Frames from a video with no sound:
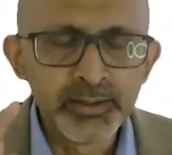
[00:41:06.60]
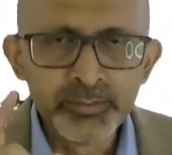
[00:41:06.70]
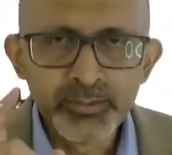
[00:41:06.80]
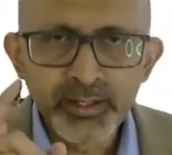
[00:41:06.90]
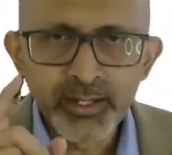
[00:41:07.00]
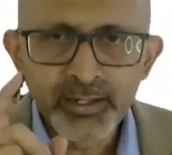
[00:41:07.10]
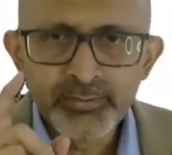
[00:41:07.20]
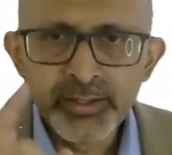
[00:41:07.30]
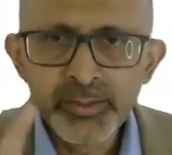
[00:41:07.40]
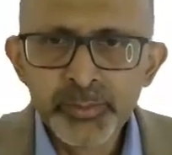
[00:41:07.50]
Another
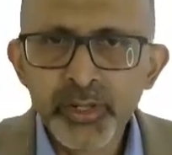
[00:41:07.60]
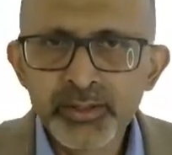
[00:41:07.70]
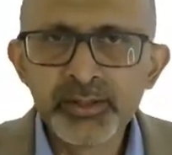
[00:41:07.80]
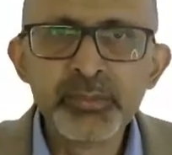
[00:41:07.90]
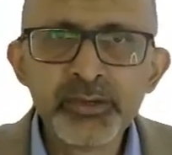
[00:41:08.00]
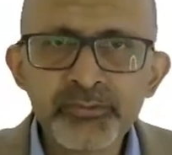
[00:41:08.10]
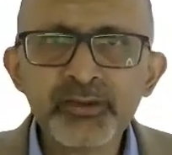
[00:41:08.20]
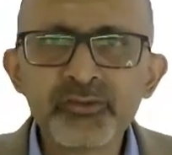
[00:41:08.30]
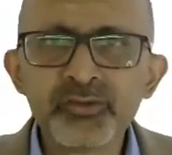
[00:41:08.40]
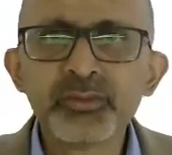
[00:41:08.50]
important message,
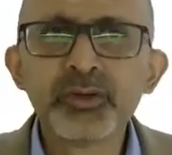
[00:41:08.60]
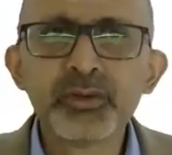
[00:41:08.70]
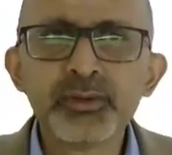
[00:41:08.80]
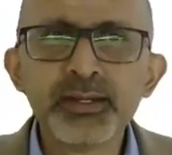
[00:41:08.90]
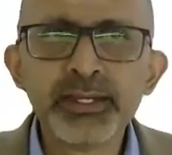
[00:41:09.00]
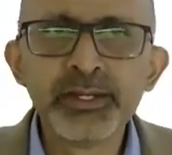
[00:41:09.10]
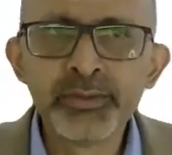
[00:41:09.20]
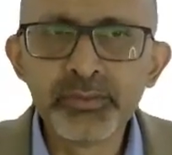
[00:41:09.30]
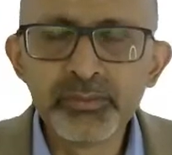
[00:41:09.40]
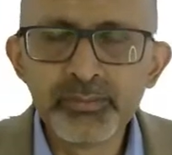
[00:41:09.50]
you
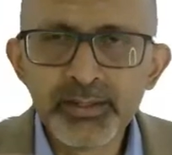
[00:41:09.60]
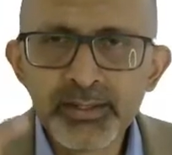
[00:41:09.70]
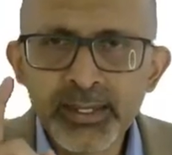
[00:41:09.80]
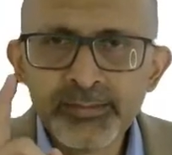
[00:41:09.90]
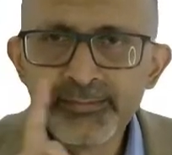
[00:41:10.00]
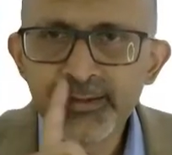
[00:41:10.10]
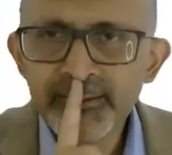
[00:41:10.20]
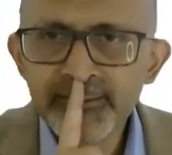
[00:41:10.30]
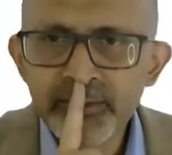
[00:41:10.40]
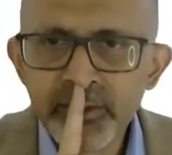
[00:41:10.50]
know, cancer is
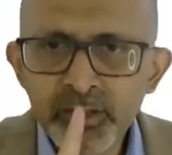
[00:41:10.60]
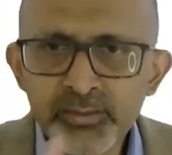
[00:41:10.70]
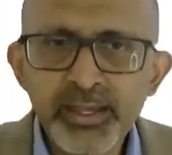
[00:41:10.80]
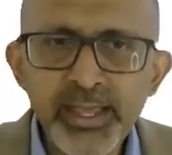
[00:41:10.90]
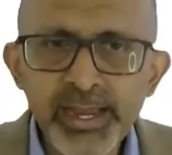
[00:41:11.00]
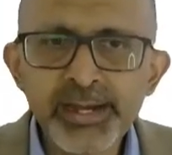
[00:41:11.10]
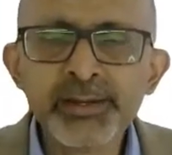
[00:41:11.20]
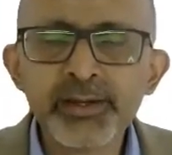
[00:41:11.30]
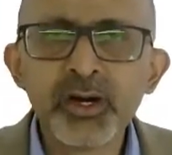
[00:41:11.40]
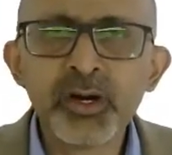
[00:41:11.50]
not the end
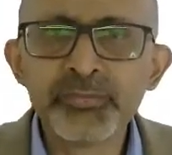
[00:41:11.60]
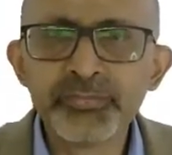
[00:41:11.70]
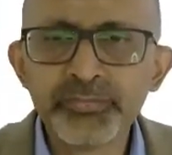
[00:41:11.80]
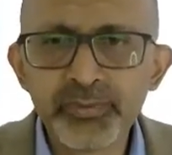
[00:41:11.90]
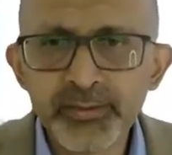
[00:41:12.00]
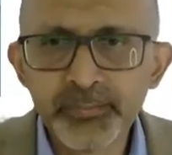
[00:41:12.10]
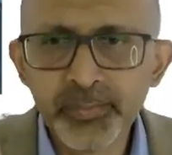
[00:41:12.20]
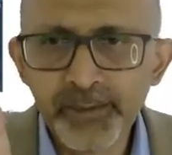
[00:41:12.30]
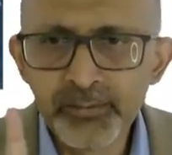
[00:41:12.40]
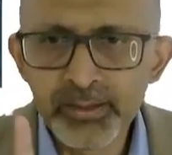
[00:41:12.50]
of
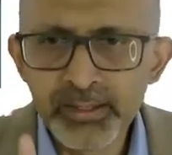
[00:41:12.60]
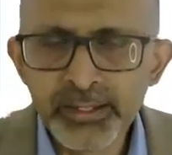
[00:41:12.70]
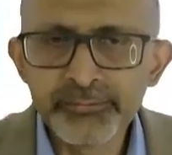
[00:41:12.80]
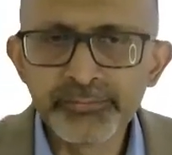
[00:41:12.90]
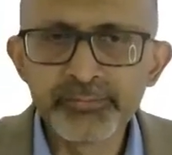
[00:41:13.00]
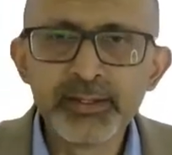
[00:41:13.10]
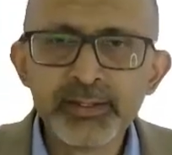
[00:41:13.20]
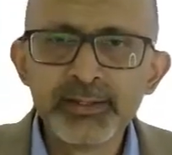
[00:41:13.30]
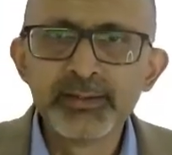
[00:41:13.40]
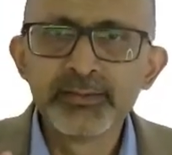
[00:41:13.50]
your life.
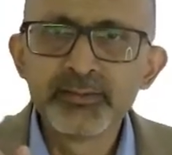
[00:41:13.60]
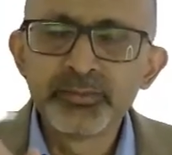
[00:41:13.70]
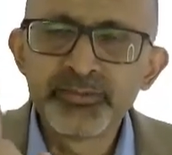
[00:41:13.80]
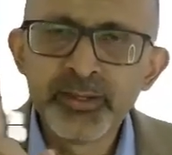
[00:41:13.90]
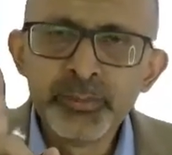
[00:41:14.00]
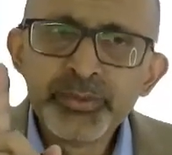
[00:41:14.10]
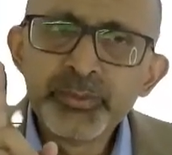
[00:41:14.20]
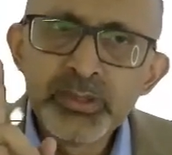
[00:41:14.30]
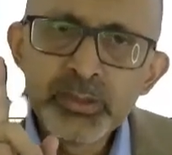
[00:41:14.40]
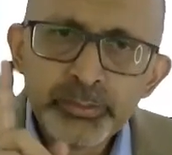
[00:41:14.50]
Some people
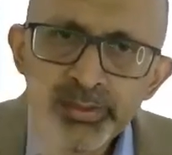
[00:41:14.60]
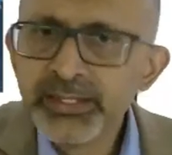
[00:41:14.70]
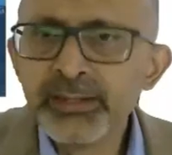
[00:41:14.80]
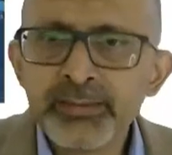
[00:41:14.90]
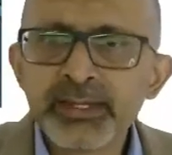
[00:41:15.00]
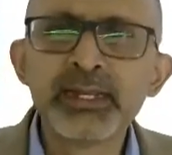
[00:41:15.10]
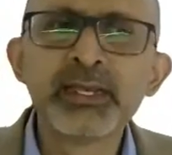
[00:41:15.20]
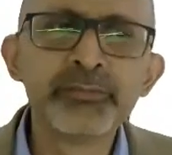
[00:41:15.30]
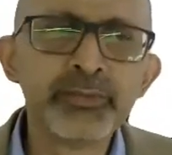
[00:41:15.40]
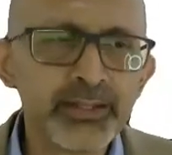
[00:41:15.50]
begin their life
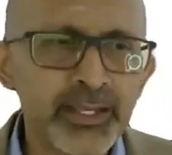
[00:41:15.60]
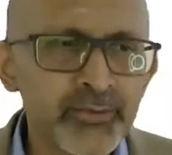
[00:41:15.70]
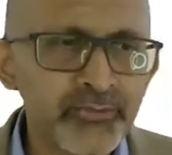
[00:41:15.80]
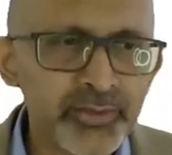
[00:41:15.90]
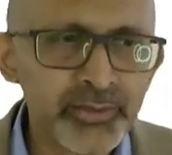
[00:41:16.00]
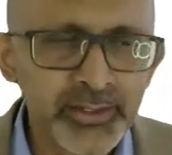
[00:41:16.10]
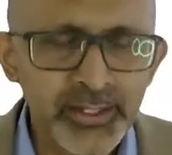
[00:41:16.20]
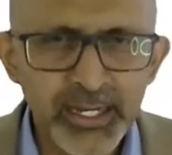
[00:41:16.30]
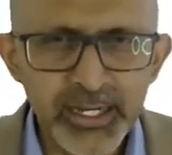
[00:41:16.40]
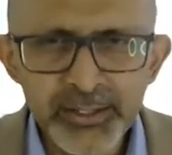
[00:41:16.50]
with cancer
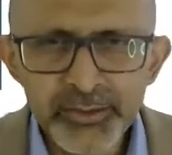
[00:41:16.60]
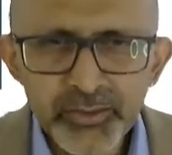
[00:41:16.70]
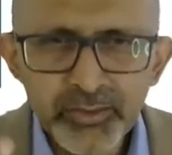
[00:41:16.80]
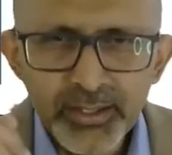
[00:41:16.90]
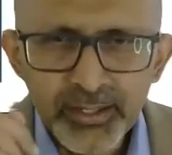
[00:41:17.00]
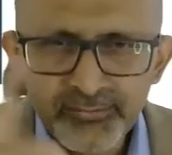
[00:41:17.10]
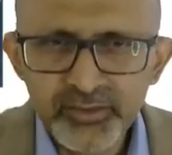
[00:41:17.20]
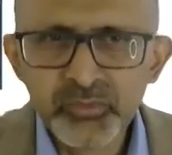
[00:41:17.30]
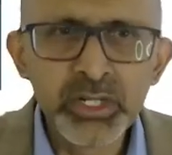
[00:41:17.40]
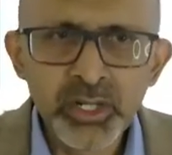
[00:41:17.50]
and achieve a
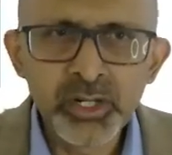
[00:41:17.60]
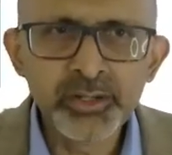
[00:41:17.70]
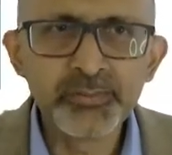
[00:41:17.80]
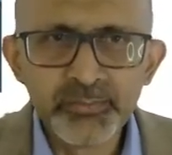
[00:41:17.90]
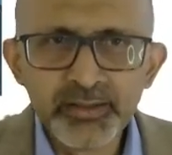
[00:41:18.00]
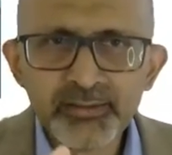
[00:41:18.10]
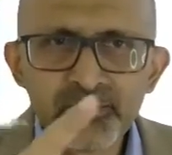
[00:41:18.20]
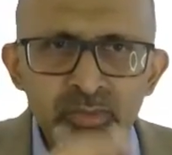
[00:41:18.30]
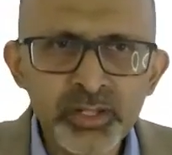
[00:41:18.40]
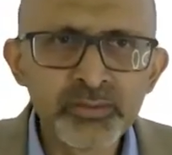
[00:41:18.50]
lot. This is one
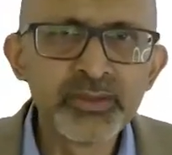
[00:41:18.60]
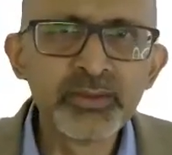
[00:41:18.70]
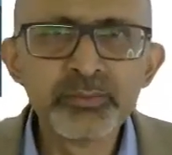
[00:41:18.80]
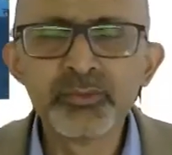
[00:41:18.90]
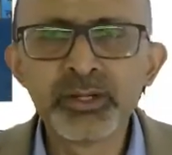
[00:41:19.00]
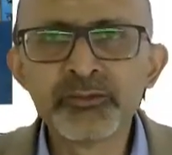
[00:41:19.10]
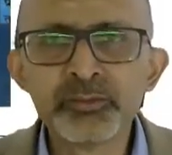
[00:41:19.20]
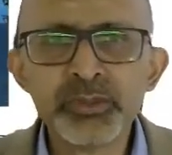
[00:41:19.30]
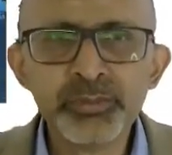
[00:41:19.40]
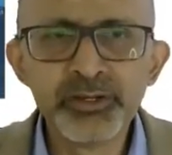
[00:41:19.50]
of my
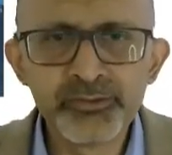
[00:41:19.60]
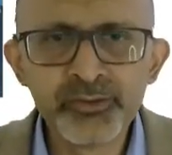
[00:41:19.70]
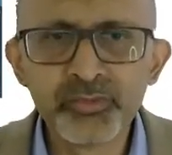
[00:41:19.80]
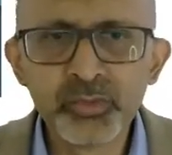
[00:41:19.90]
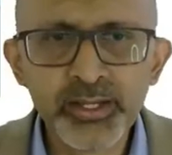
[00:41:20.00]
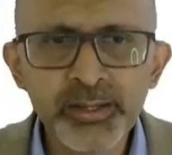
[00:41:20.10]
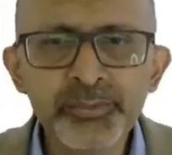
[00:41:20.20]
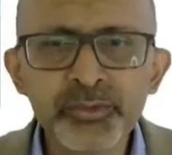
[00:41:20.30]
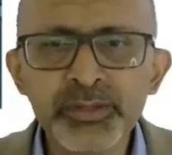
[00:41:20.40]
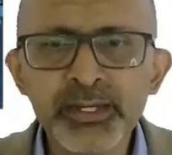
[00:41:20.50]
patients who came to
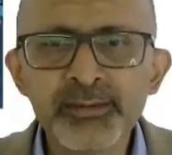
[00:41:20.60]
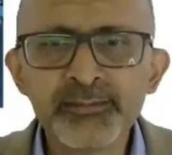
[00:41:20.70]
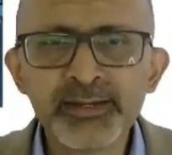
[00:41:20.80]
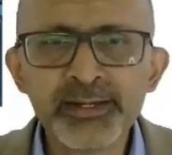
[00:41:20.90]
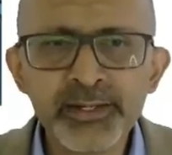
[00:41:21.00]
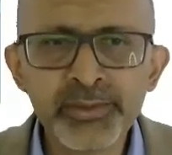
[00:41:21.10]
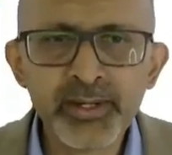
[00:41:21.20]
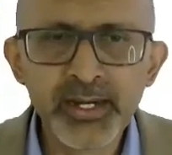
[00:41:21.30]
me and said, you know,